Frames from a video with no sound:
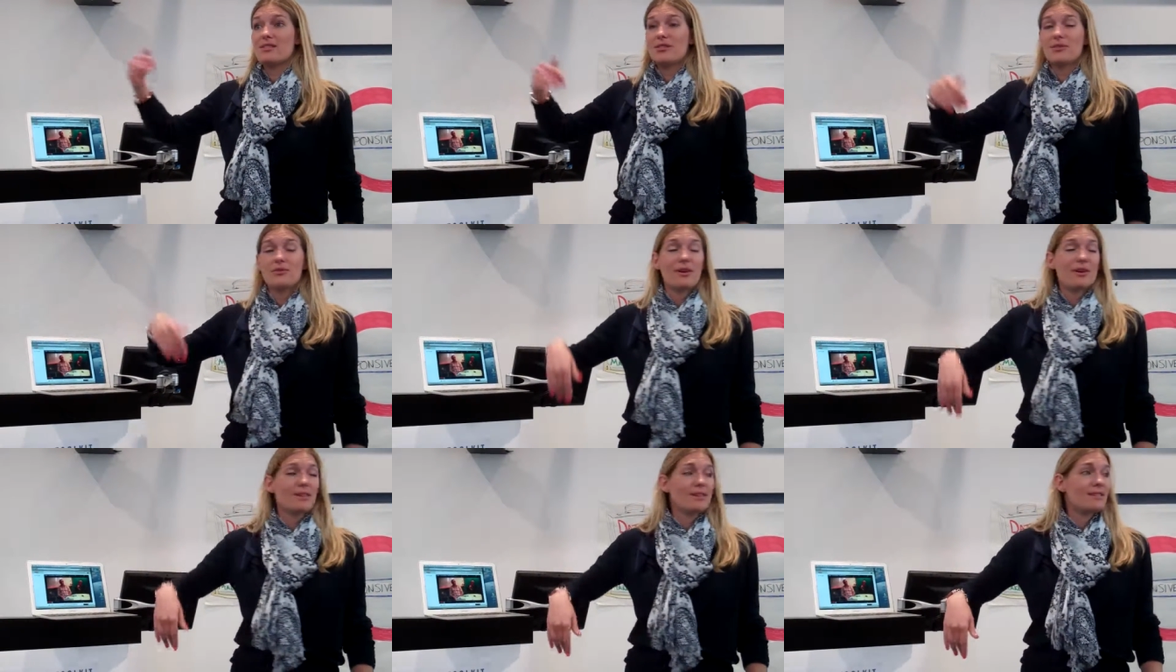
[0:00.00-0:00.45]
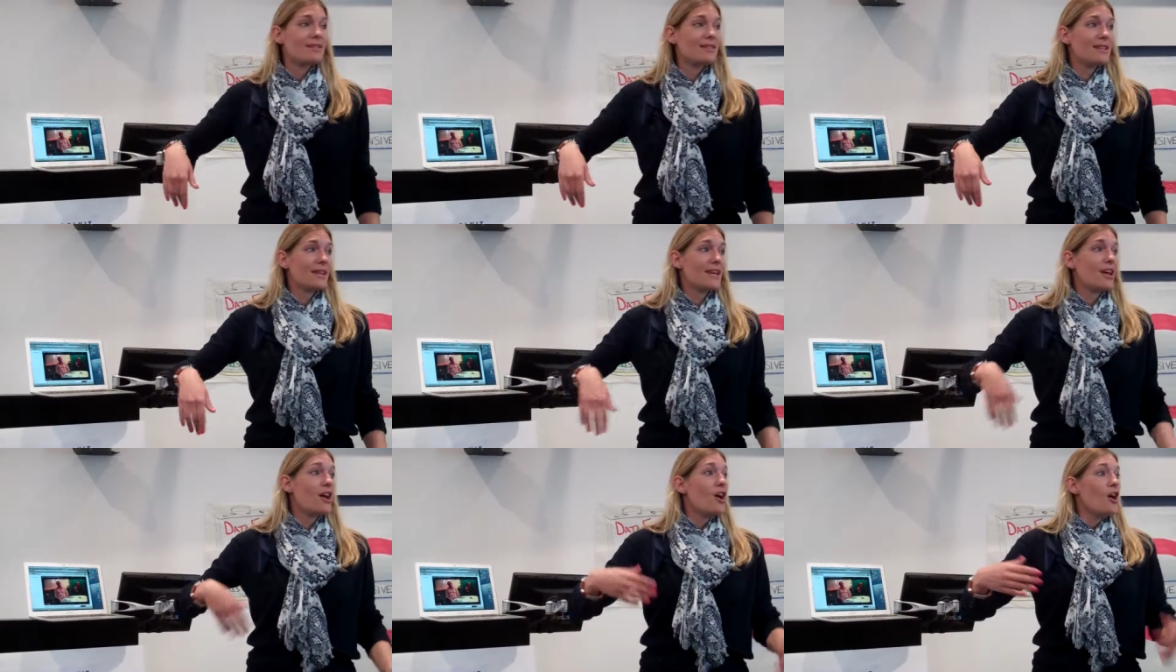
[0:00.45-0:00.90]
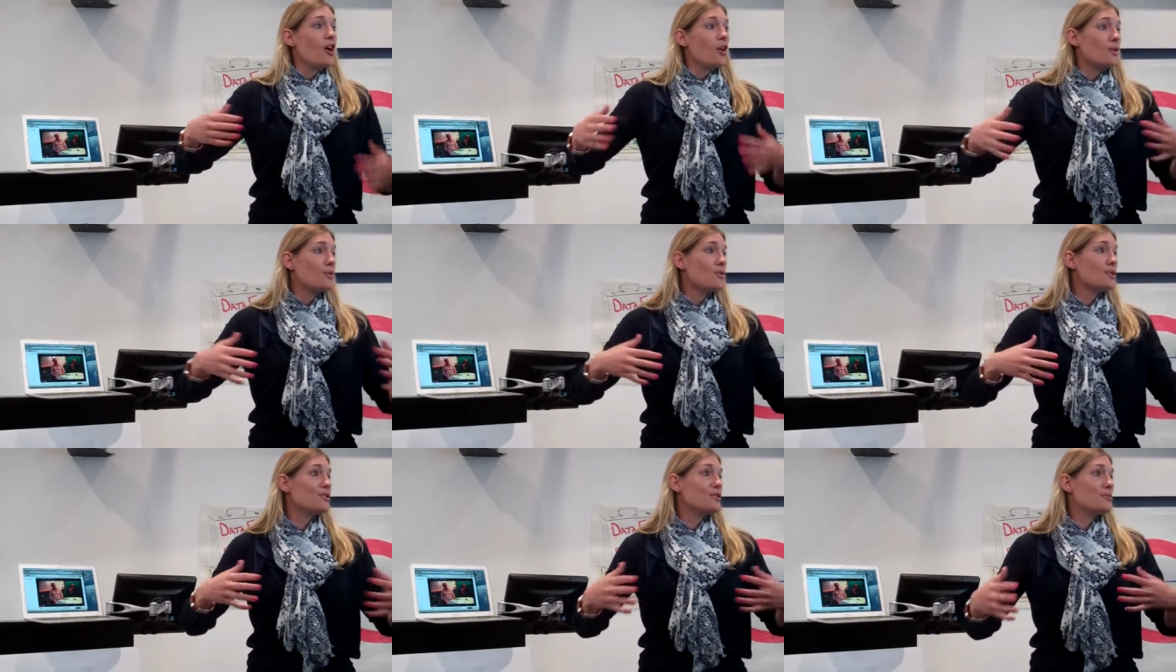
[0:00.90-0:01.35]
Do you want to see
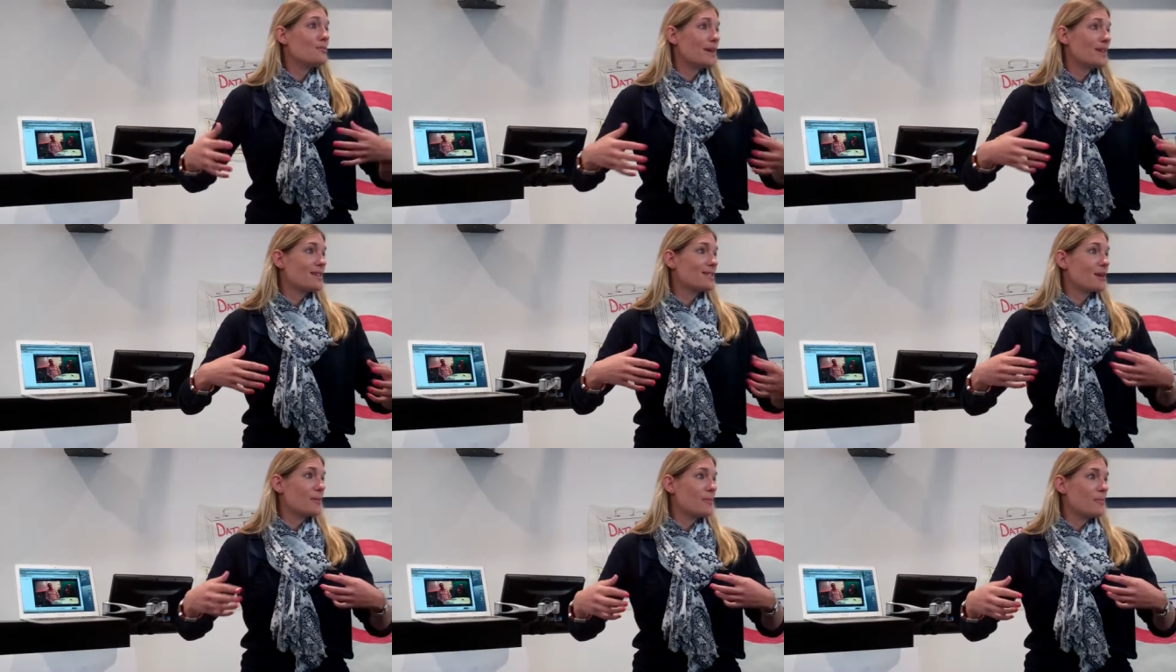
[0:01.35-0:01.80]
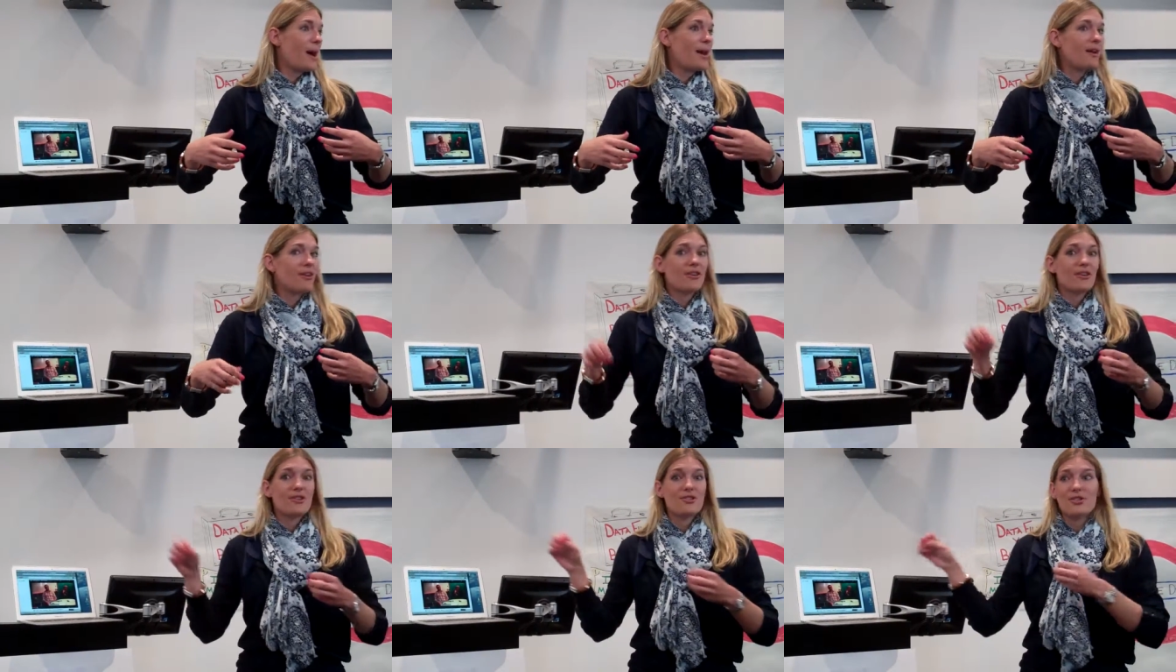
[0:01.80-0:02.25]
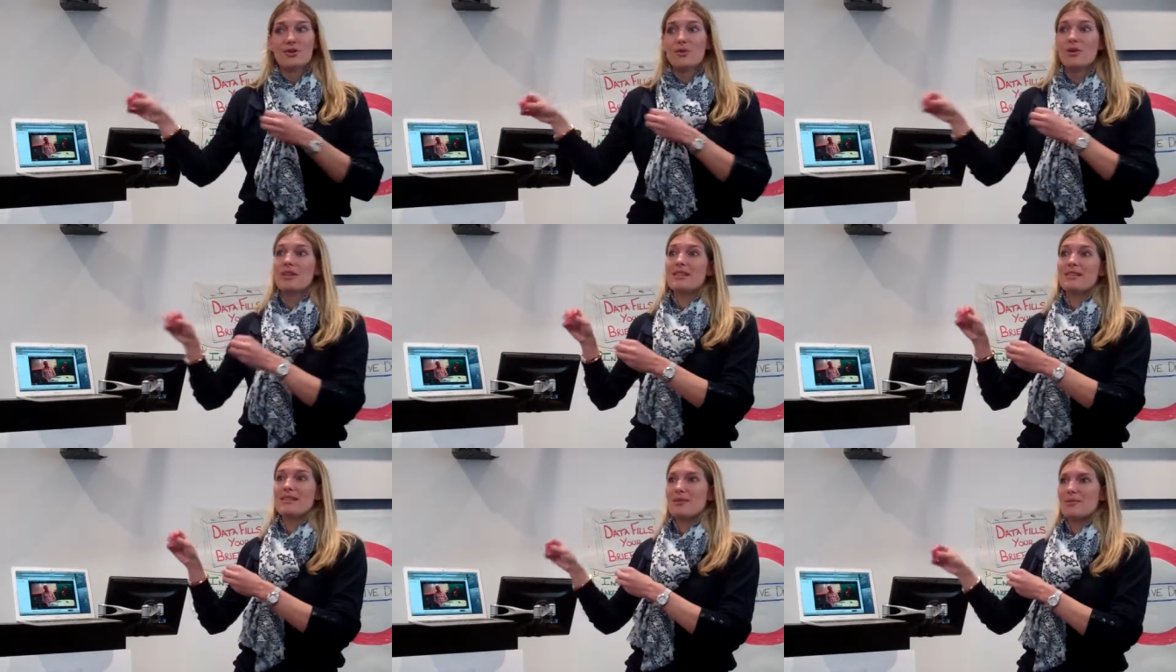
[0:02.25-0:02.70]
who is your biggest competitor, and do you
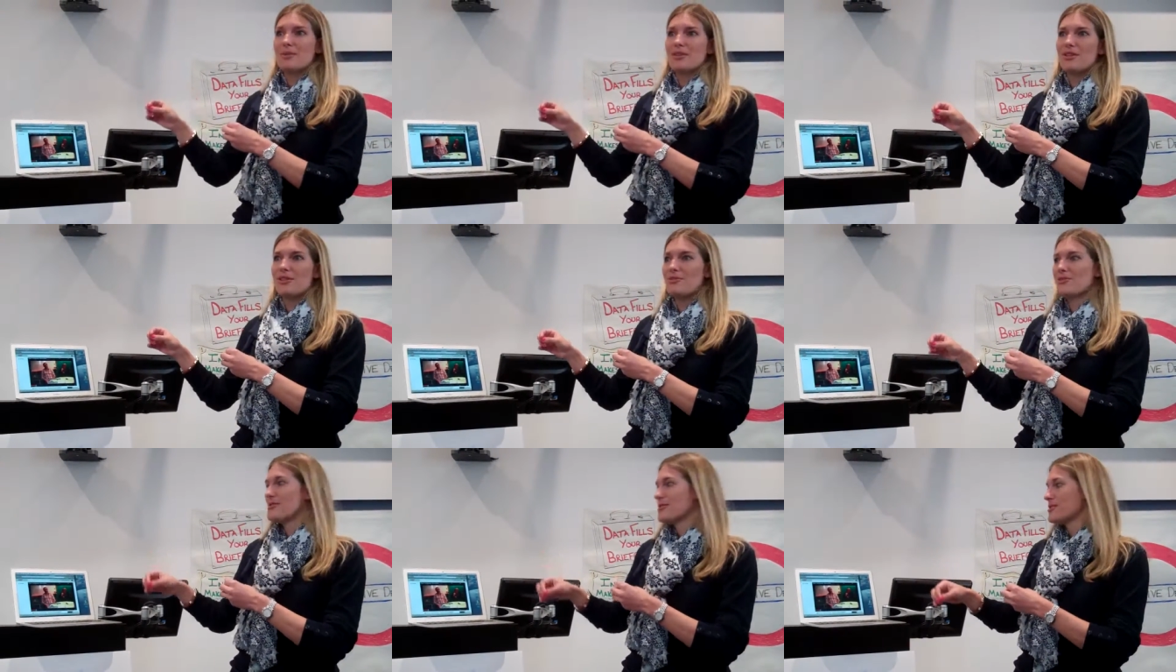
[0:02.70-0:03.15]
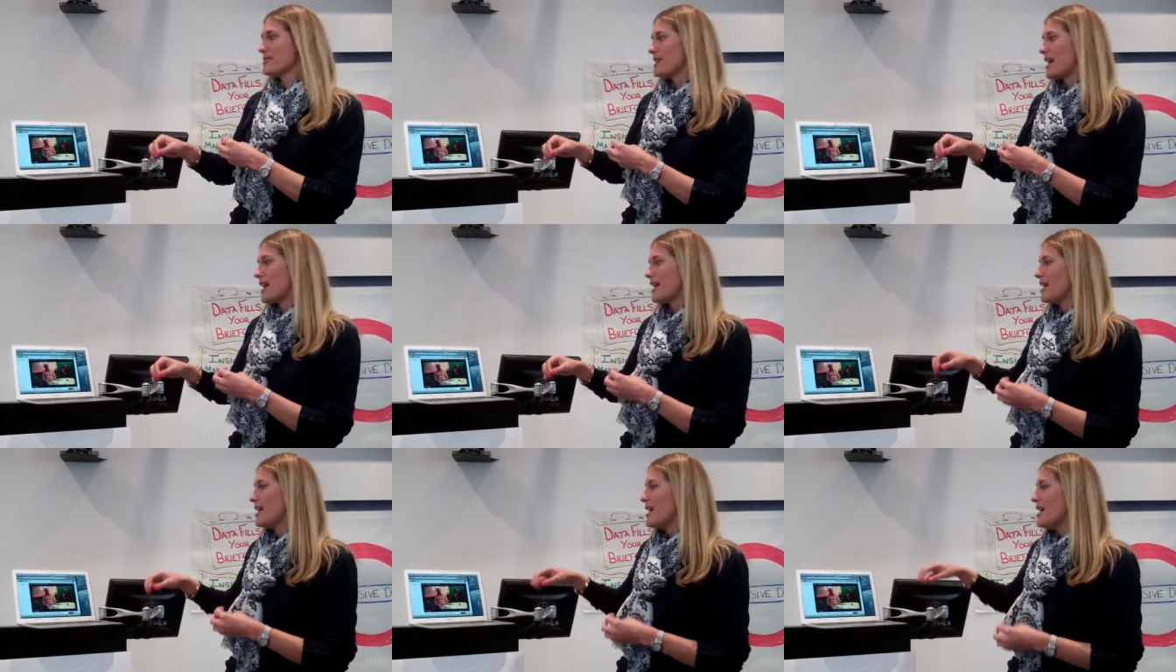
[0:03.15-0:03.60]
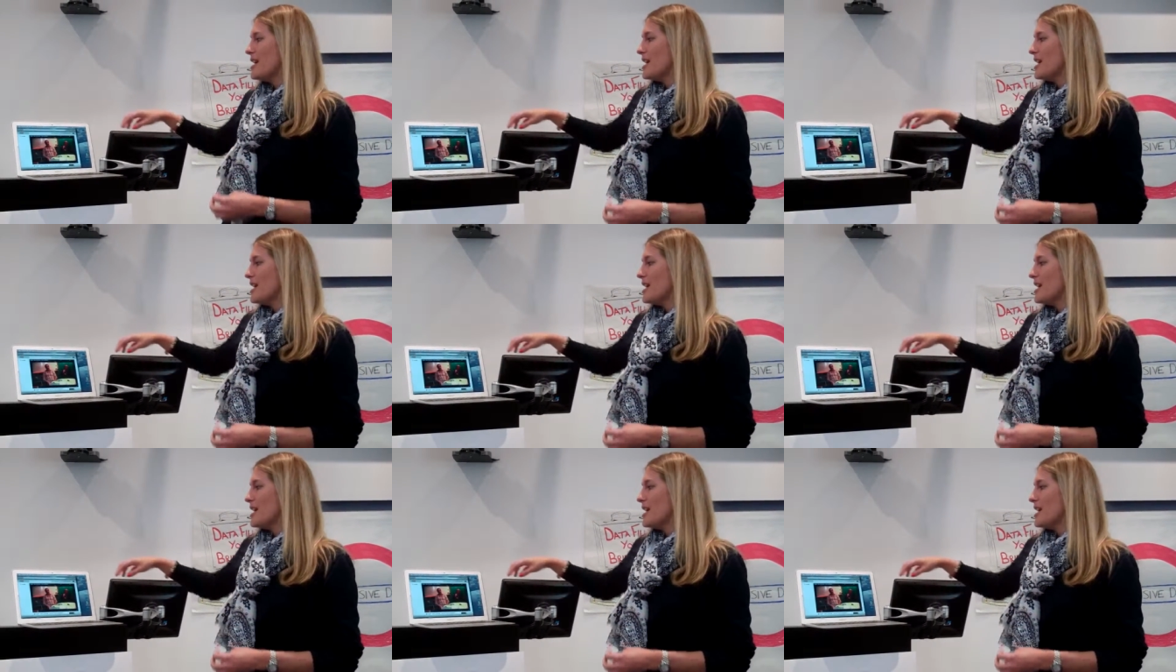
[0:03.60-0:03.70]
want to see what the user said?